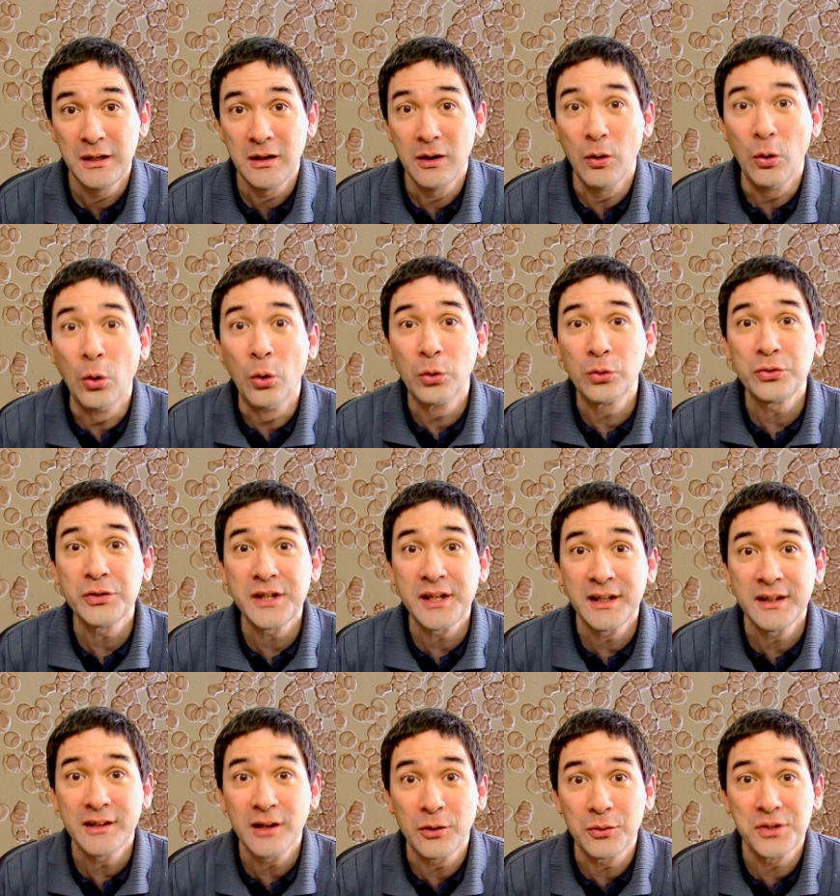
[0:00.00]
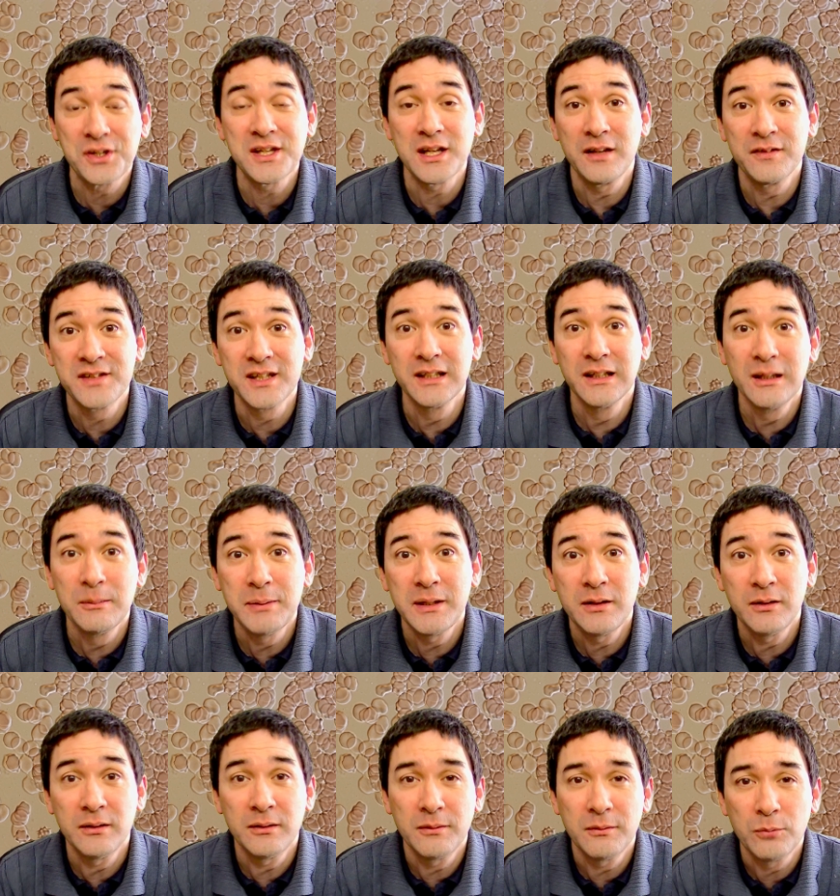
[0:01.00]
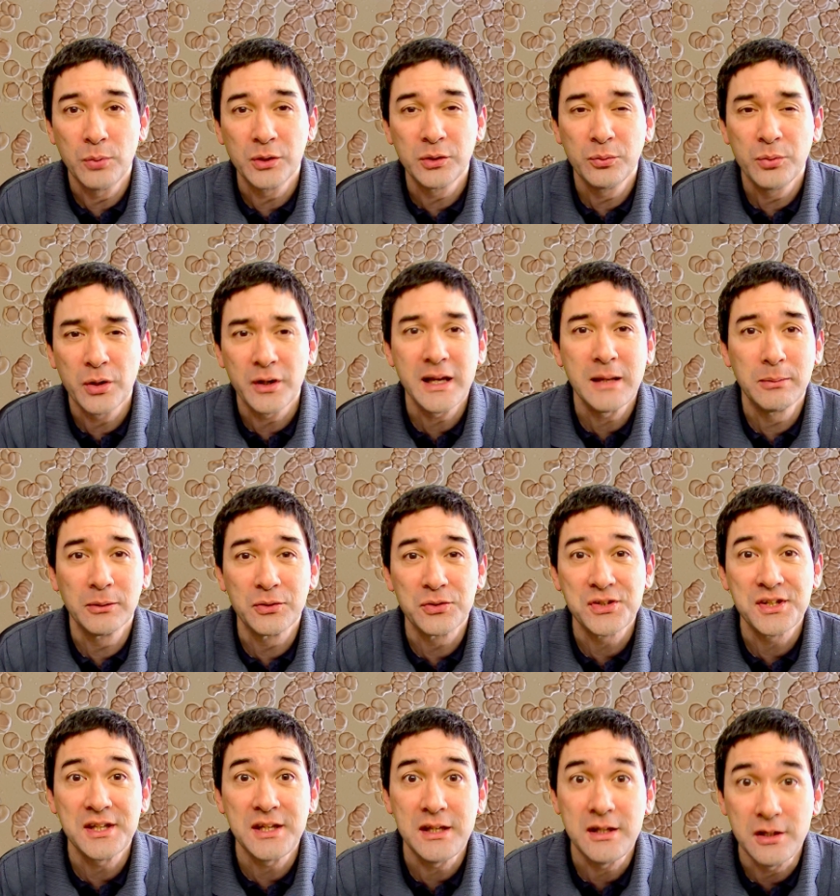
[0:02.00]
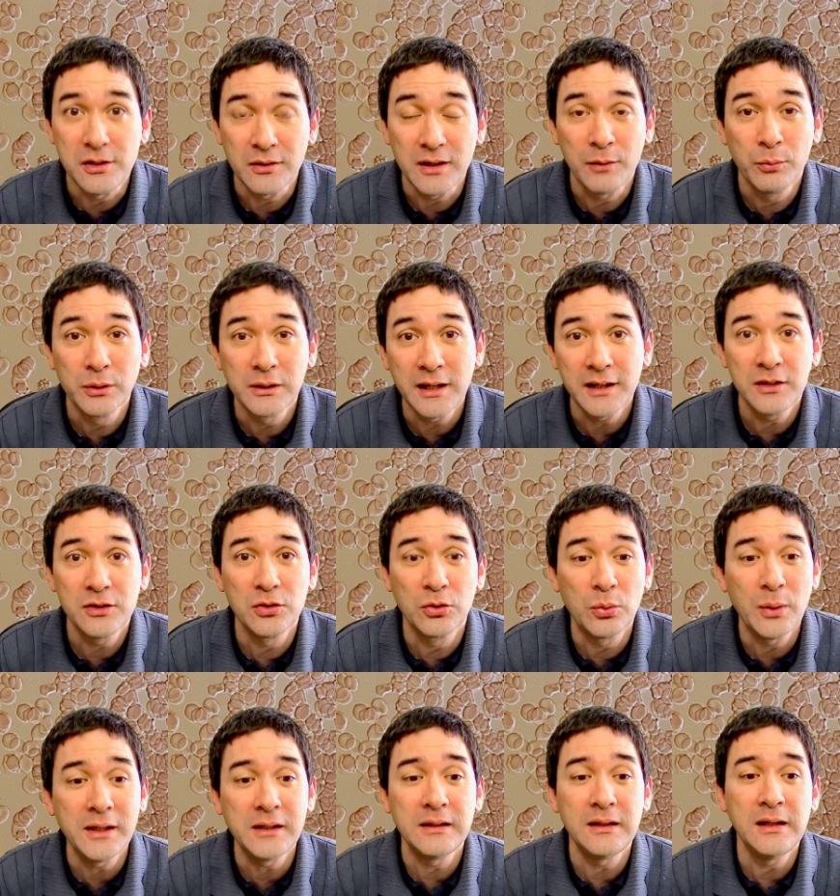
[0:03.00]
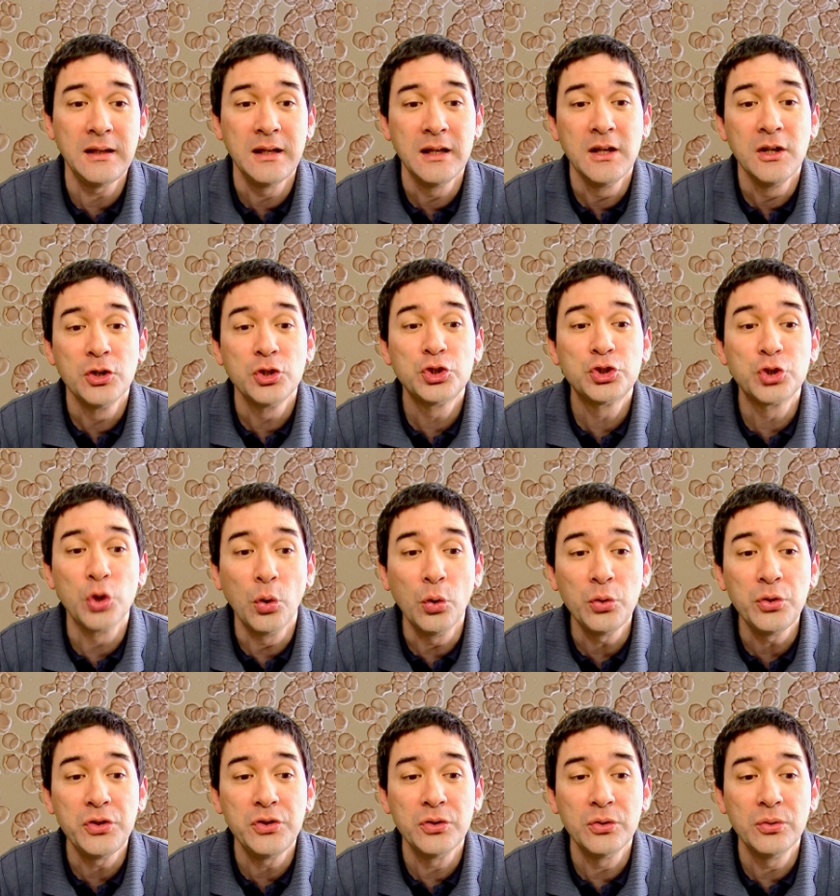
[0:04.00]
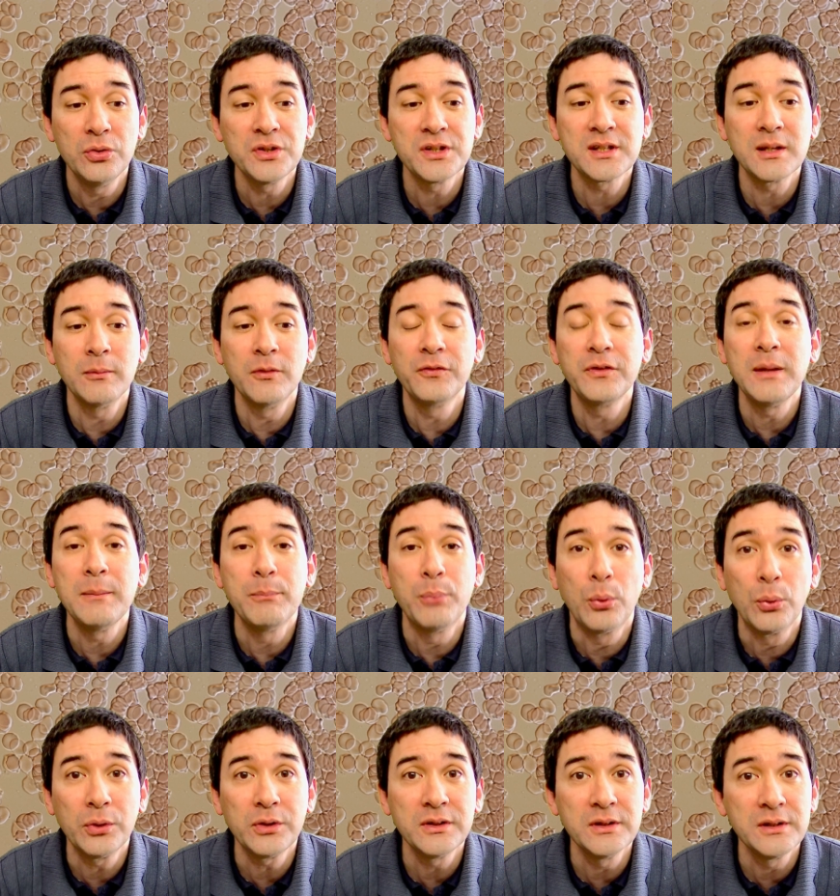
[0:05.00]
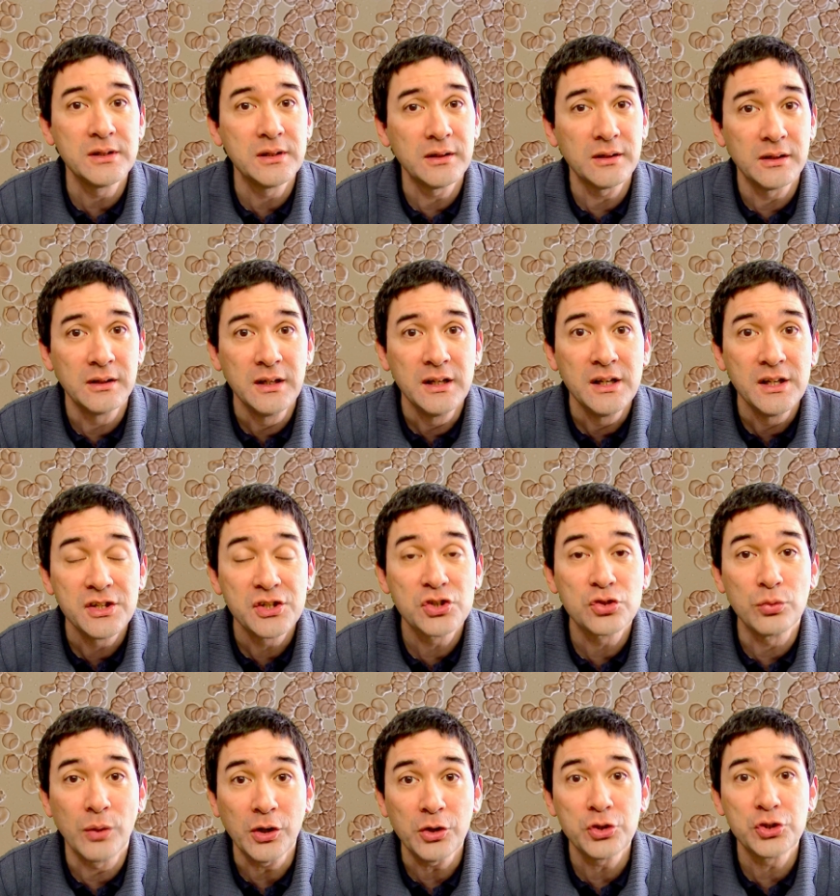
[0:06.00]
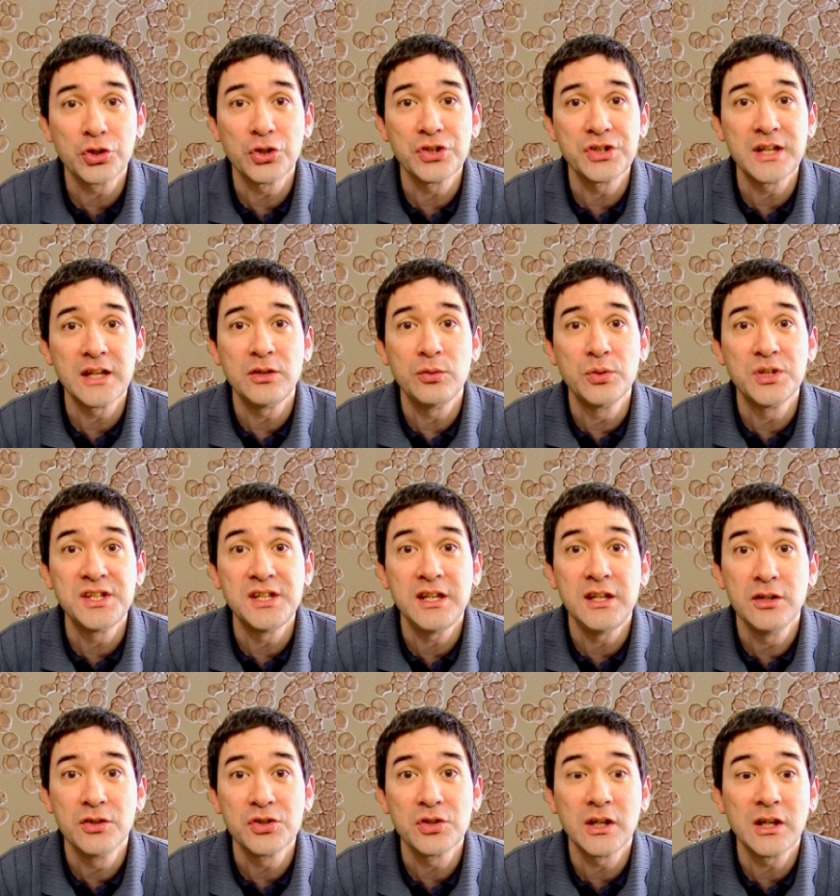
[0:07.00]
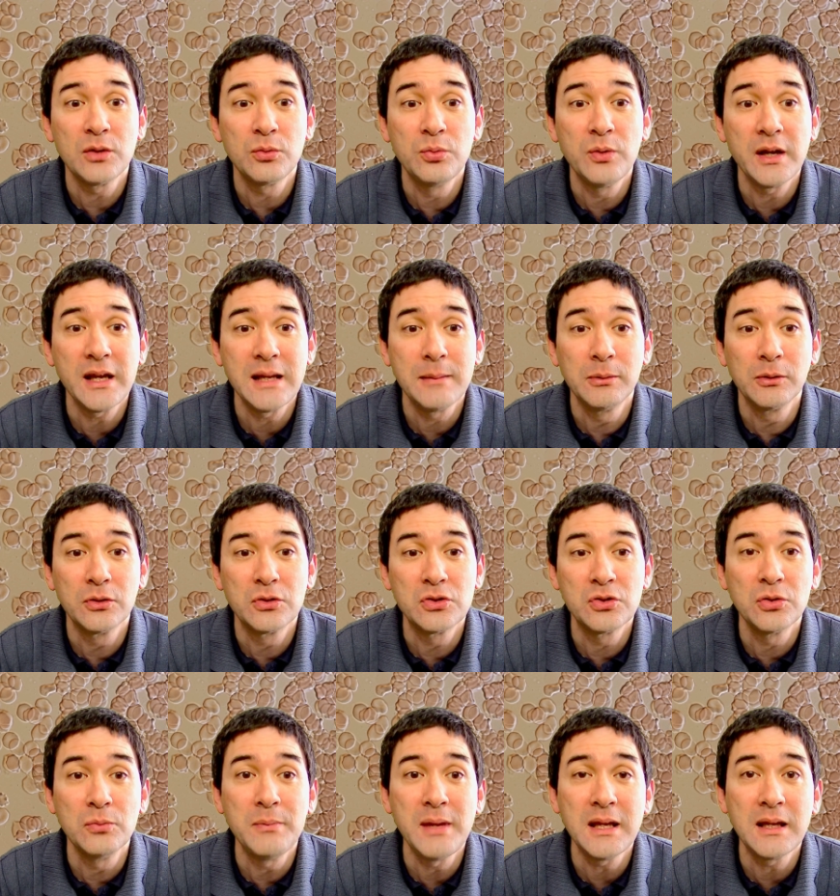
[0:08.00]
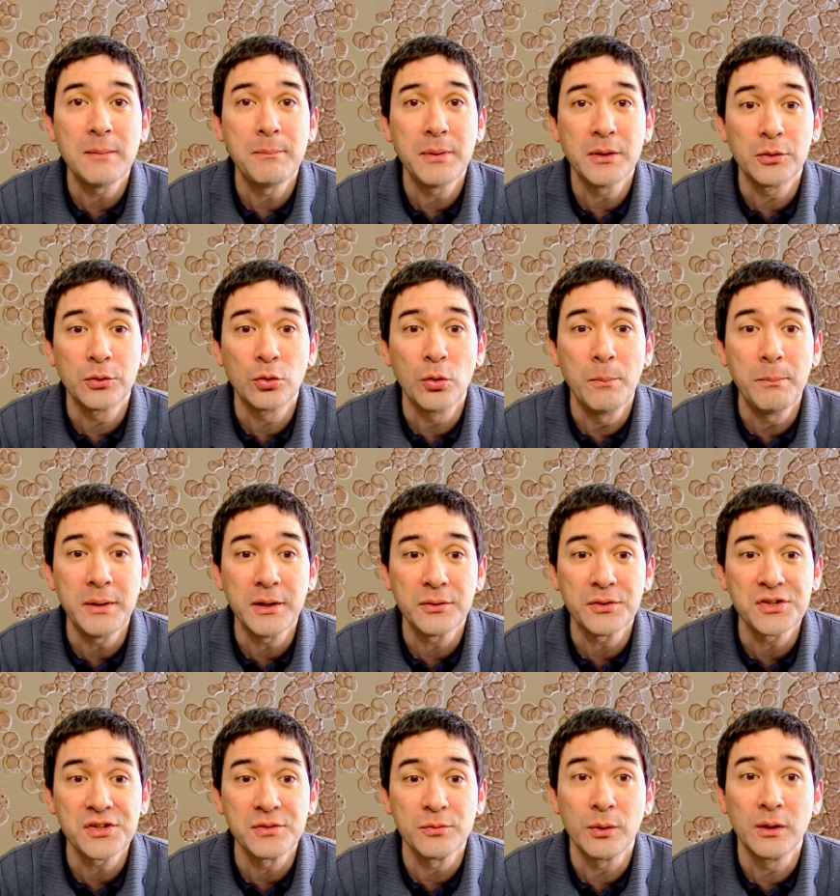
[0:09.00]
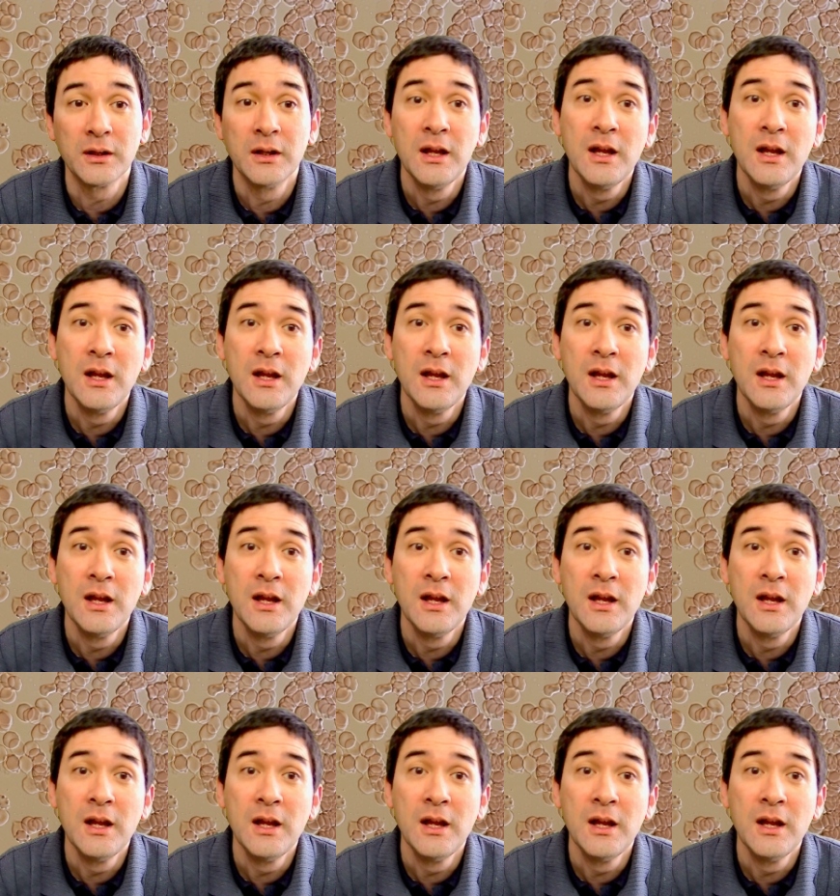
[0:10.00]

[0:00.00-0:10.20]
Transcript: uh, orient ourselves a little bit uh, what we are able to see here. I would like to quickly show you some of the important uh, structures that you see here so that we're able to make a better comparison. Well,